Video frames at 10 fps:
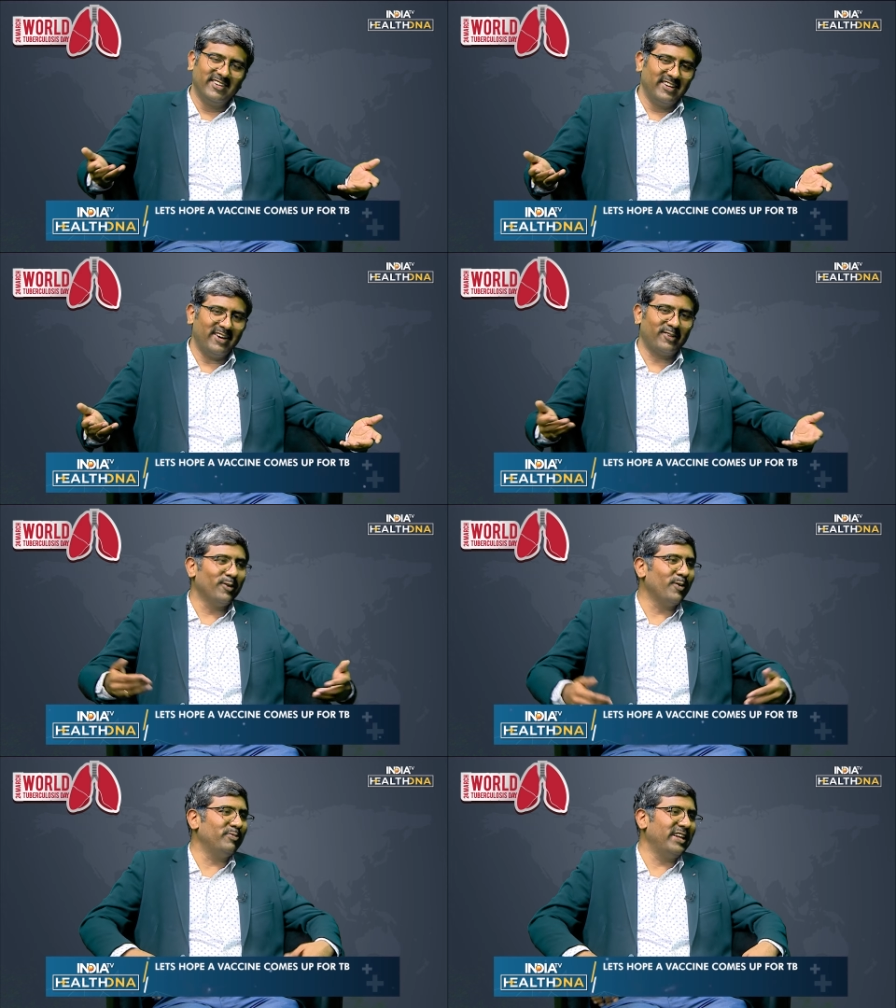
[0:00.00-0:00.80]
Let's
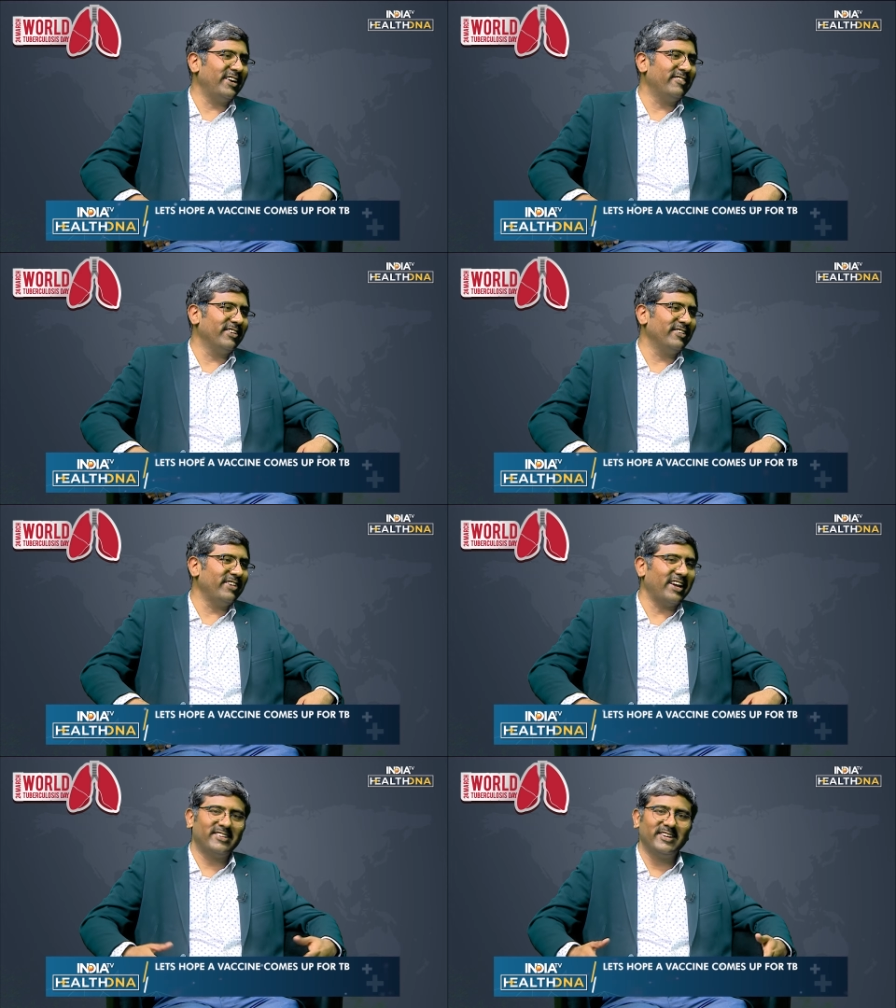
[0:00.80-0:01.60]
hope that one
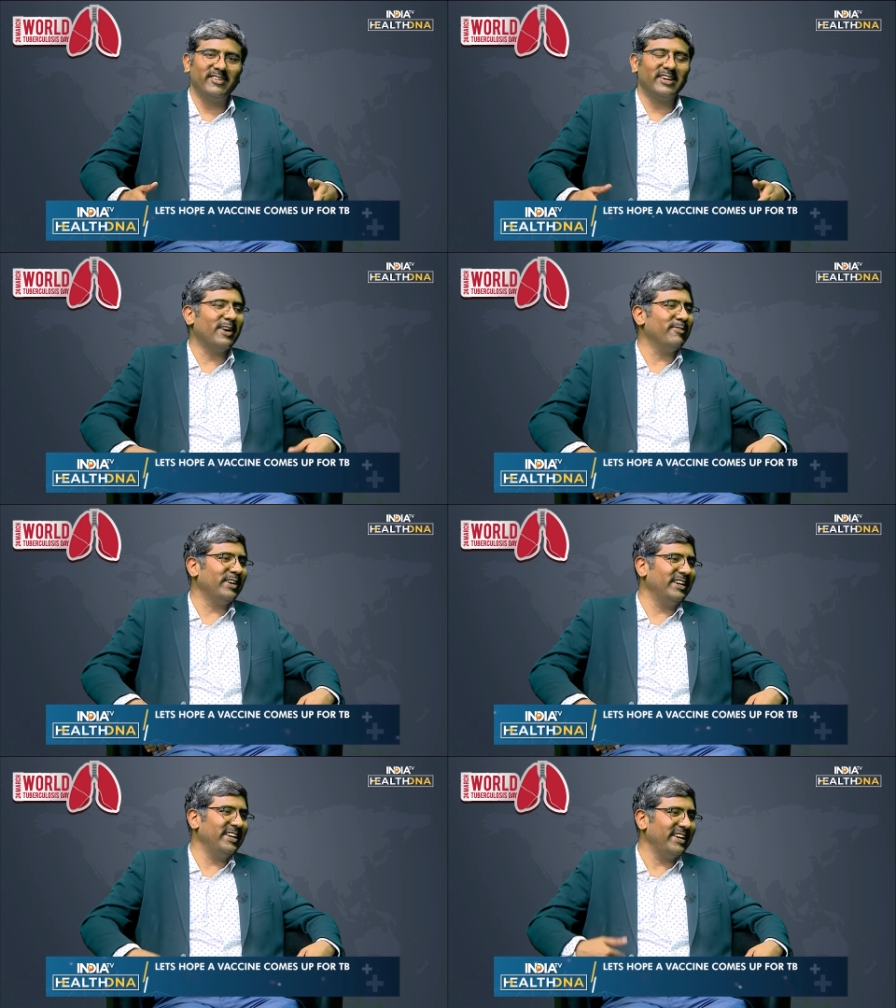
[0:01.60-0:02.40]
vaccine will come
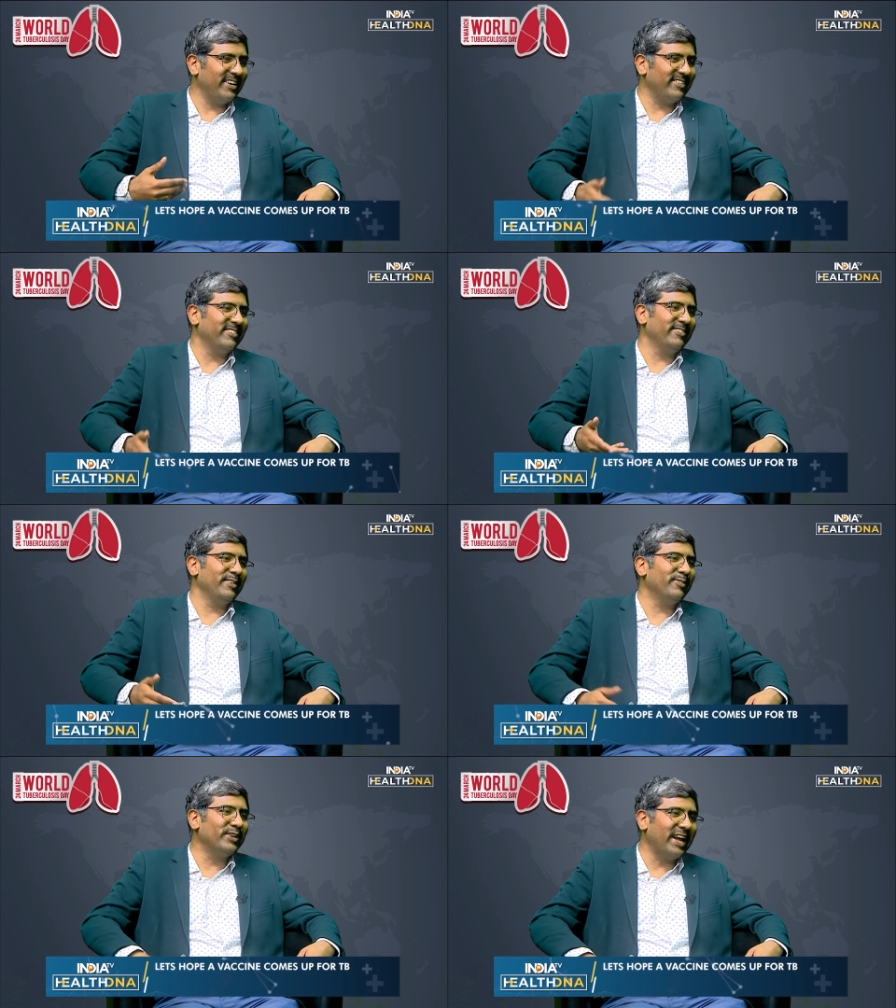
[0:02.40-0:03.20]
one day and
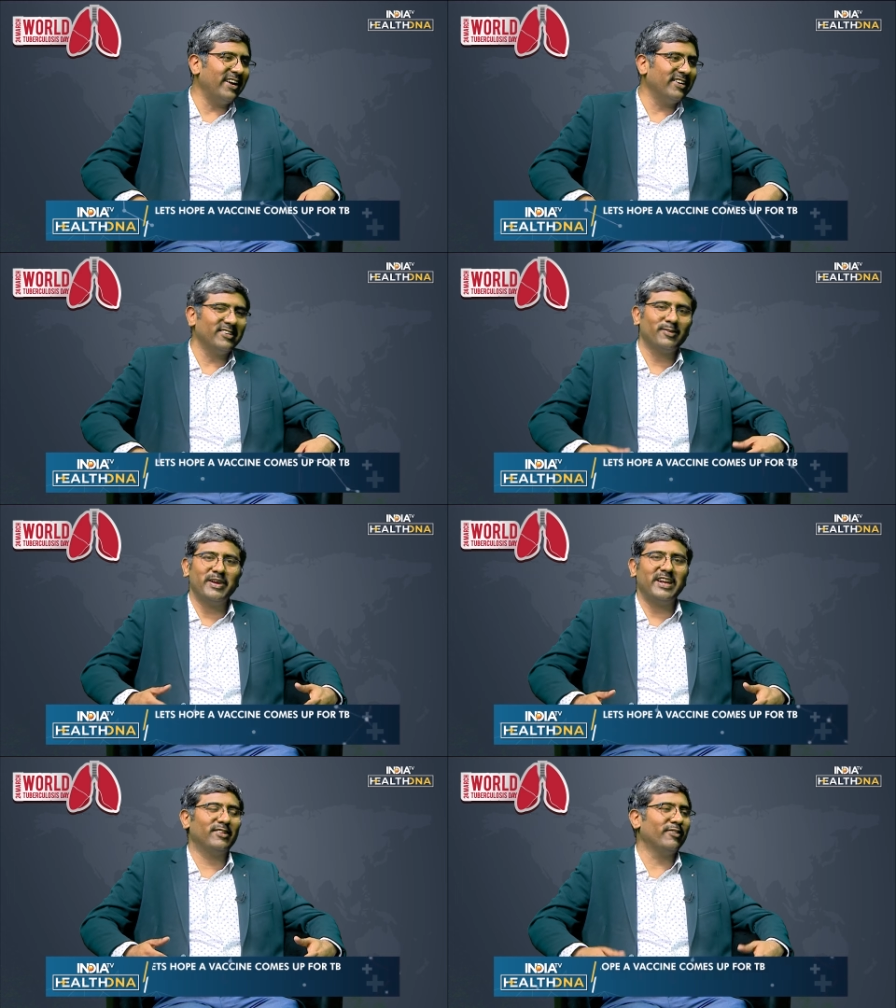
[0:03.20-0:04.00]
we would end this
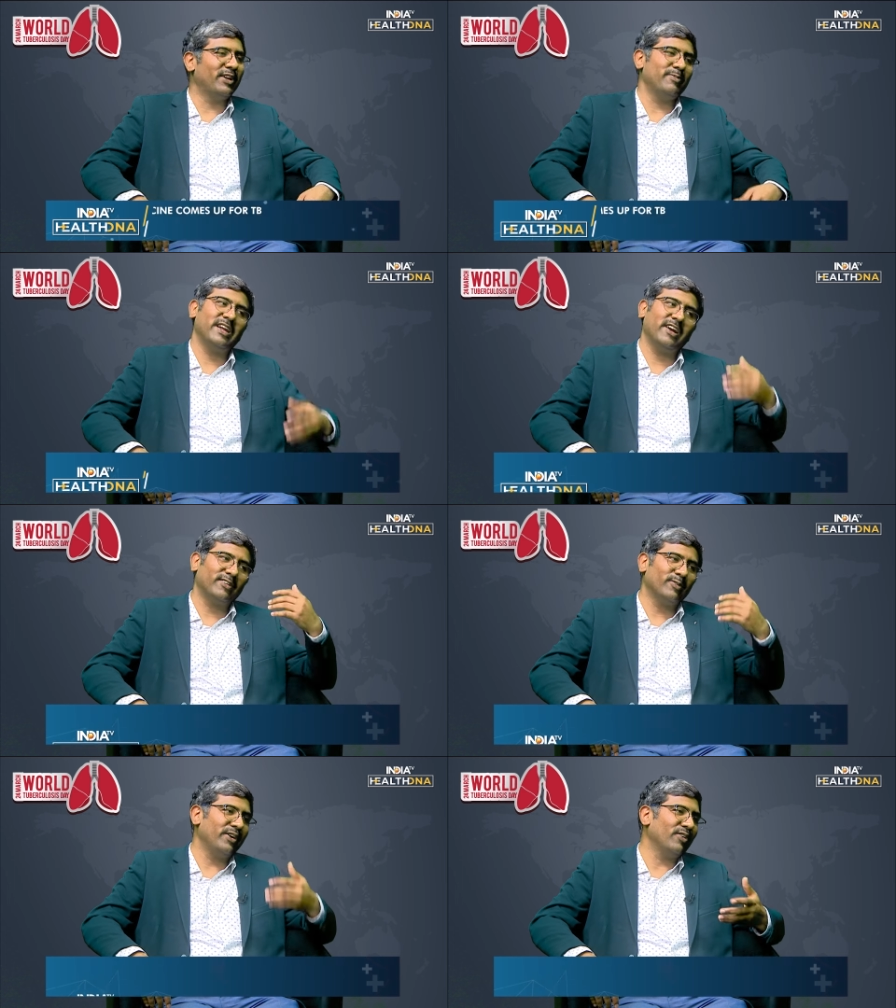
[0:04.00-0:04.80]
menace of T B that
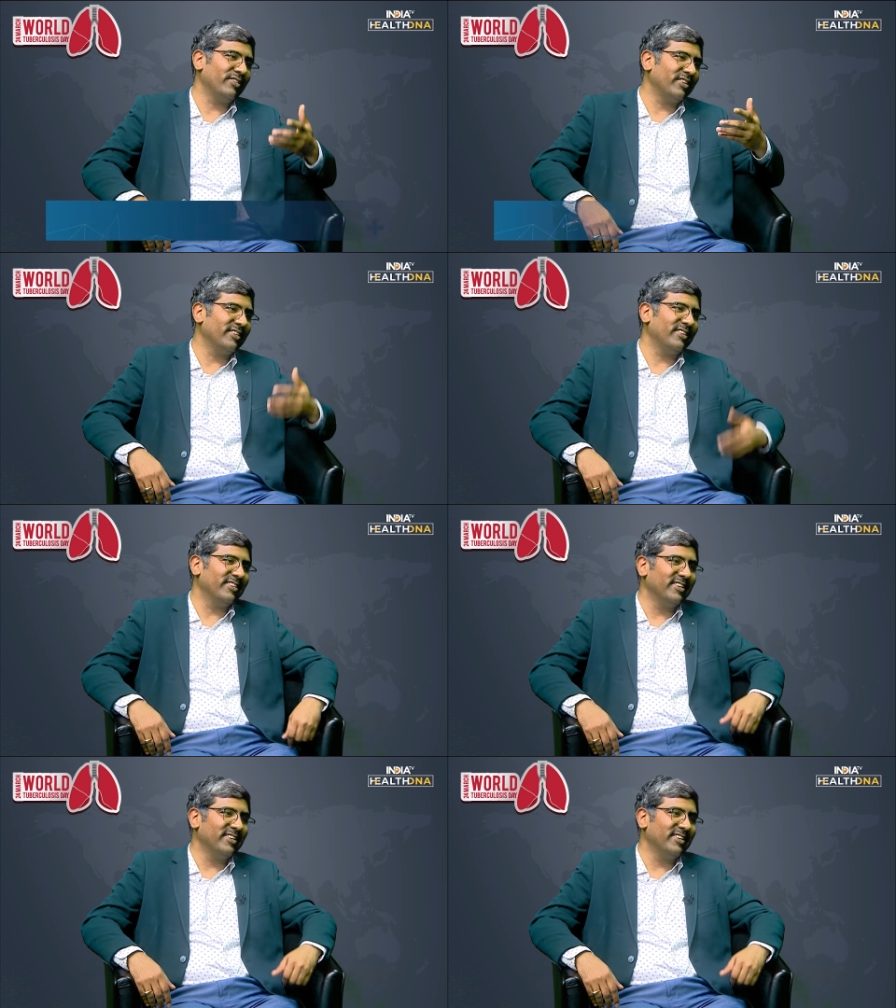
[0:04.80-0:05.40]
is going on since,